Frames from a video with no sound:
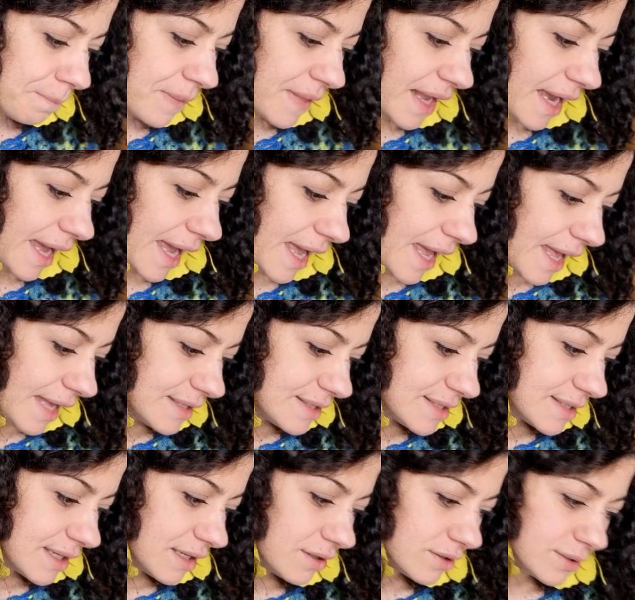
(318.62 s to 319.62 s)
As
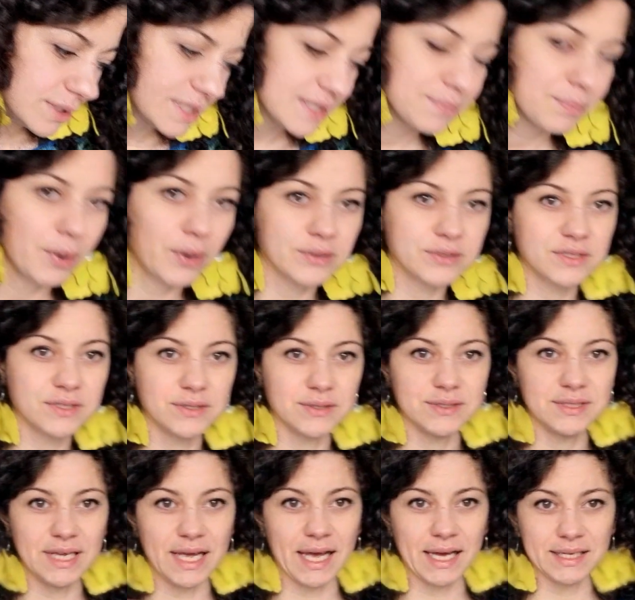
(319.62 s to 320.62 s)
a response to
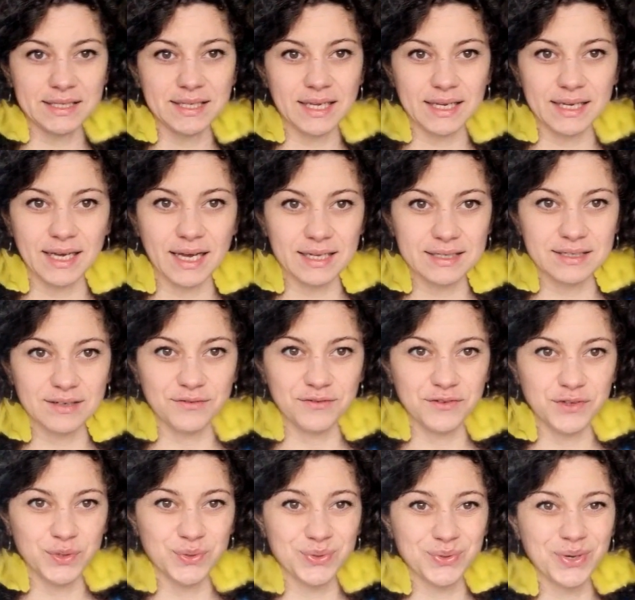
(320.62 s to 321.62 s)
that, I got a
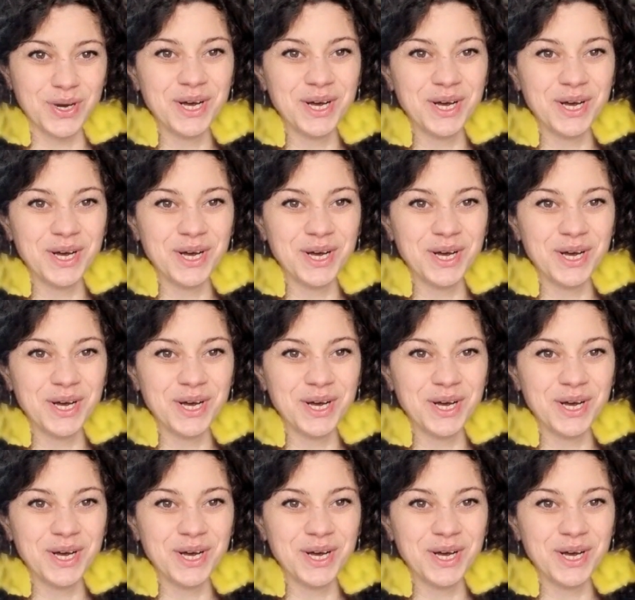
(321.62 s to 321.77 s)
few